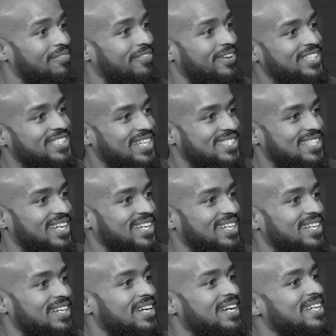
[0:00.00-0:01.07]
fish as like
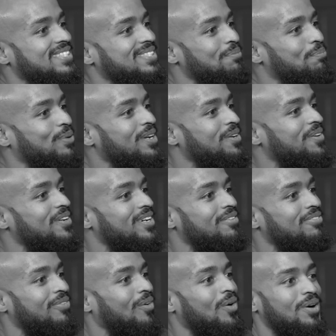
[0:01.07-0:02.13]
a superior
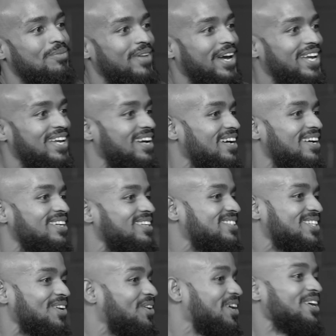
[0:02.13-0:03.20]
form, like
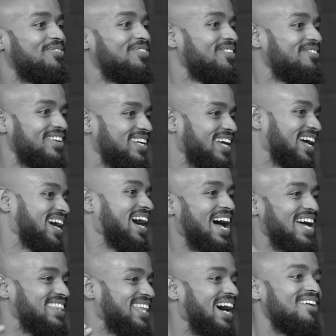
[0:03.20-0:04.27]
so good for me. Like I
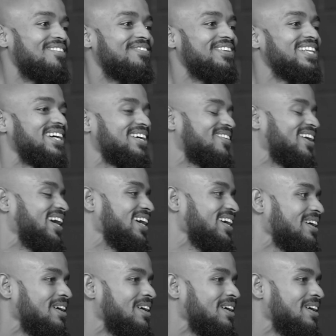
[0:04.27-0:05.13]
had that feeling, right?